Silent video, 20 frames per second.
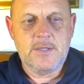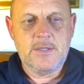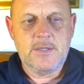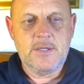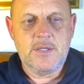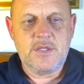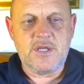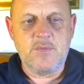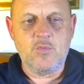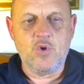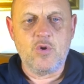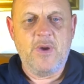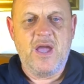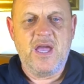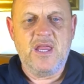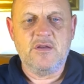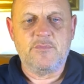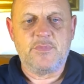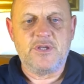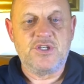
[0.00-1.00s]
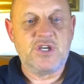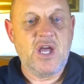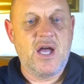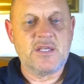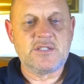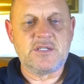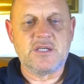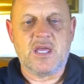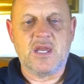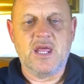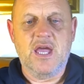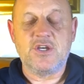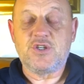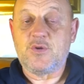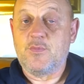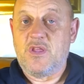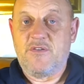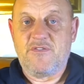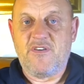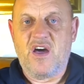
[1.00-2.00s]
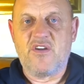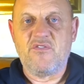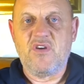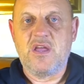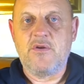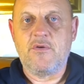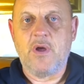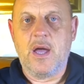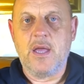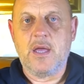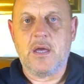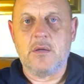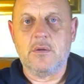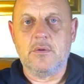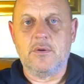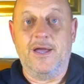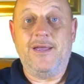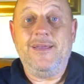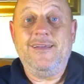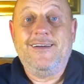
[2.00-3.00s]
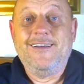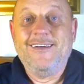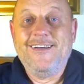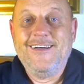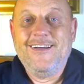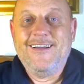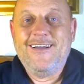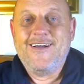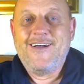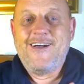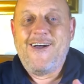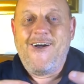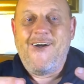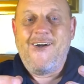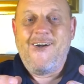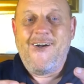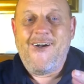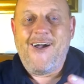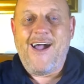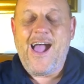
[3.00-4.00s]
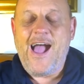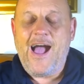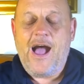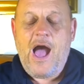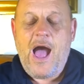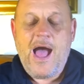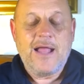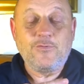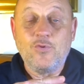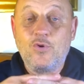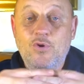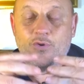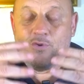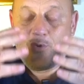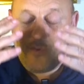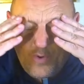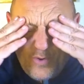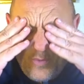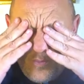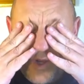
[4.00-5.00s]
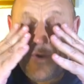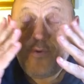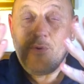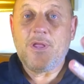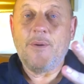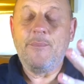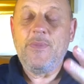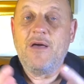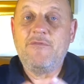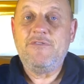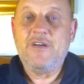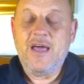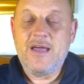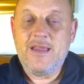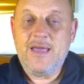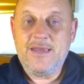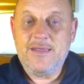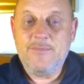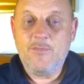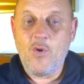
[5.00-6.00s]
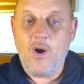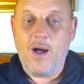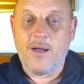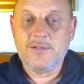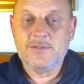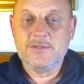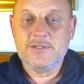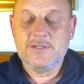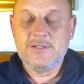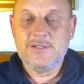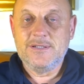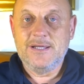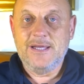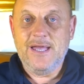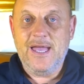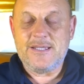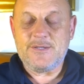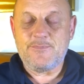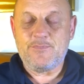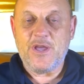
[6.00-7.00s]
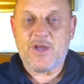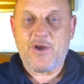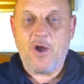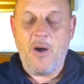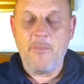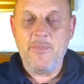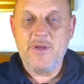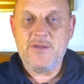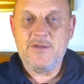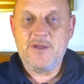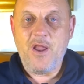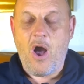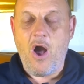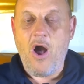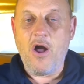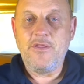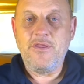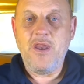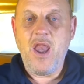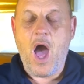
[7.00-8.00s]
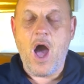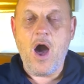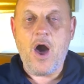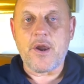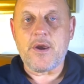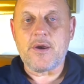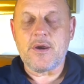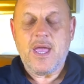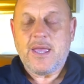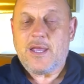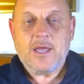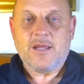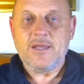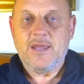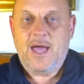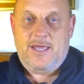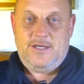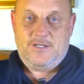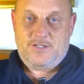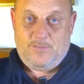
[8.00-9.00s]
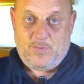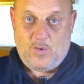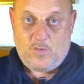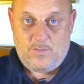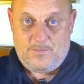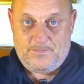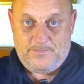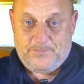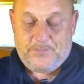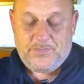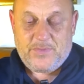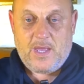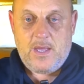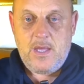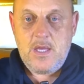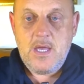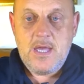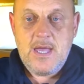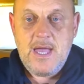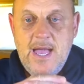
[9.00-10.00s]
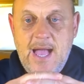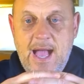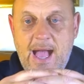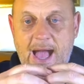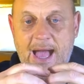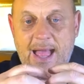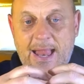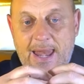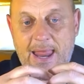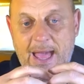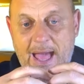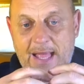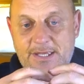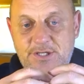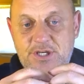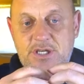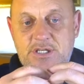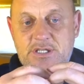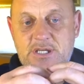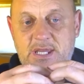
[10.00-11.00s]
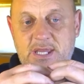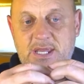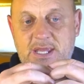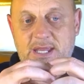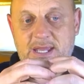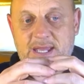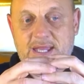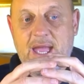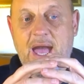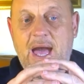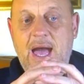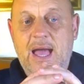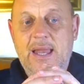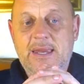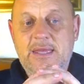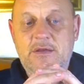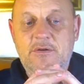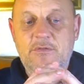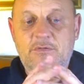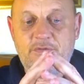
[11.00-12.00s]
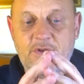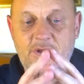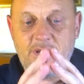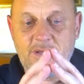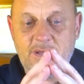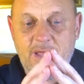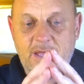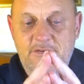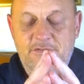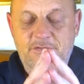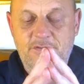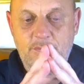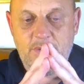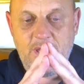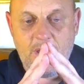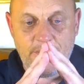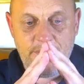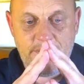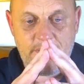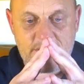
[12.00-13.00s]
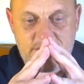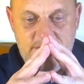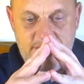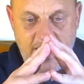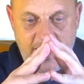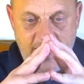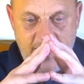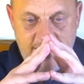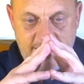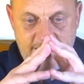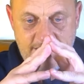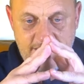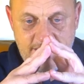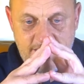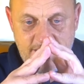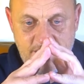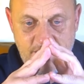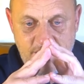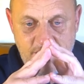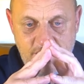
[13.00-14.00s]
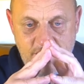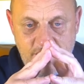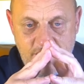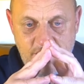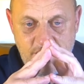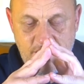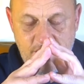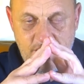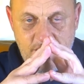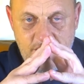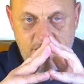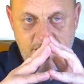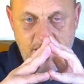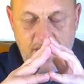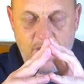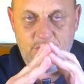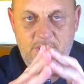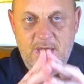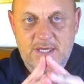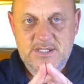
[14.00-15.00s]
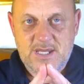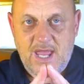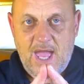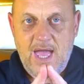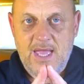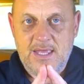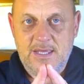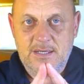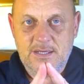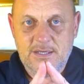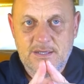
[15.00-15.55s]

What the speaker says: Three more men have been charged in connection with the far-right riot, right? I don't know what world I'm living in anymore. It's becoming unrecognisable. And I just can't, for the life of me, understand how this guy,